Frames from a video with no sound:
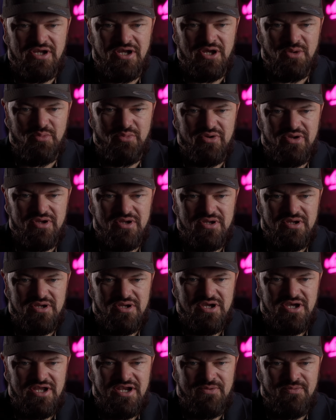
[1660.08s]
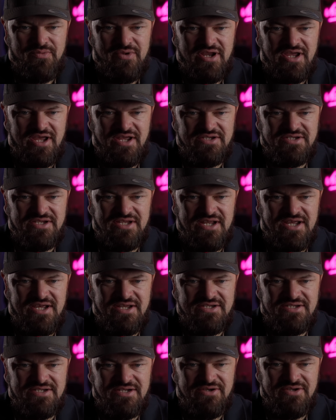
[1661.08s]
it up, and then when it gets to
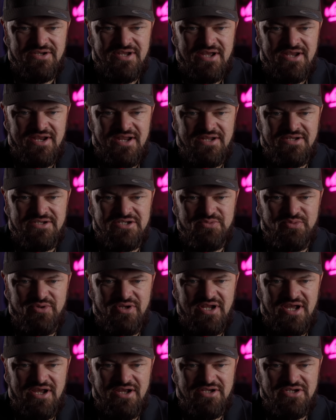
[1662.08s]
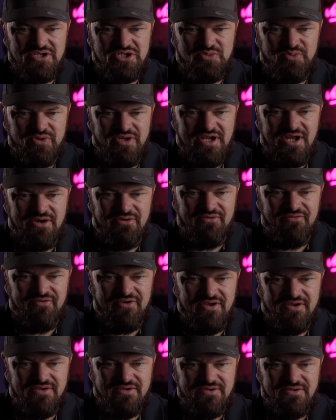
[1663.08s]
there, slow it down and speed out of
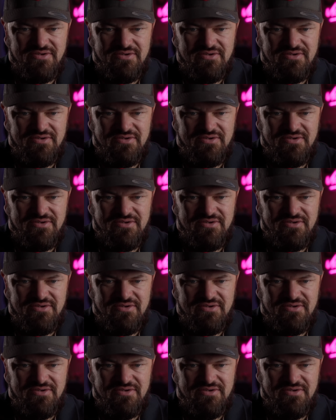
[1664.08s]
it.